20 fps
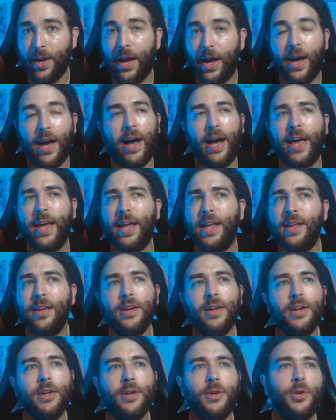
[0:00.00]
I
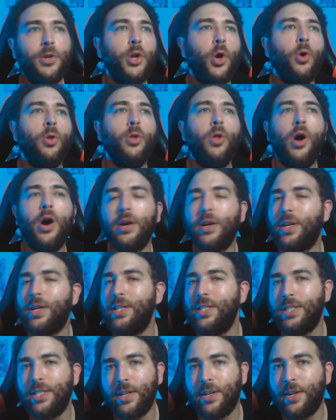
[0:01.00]
no longer
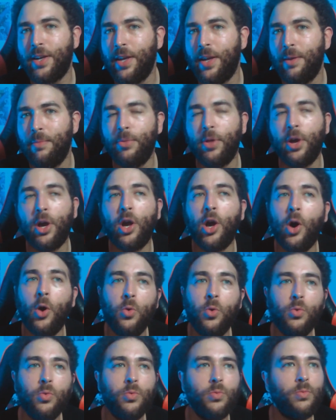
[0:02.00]
consider him the
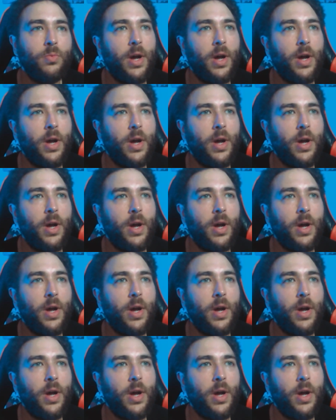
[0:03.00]
GOAT.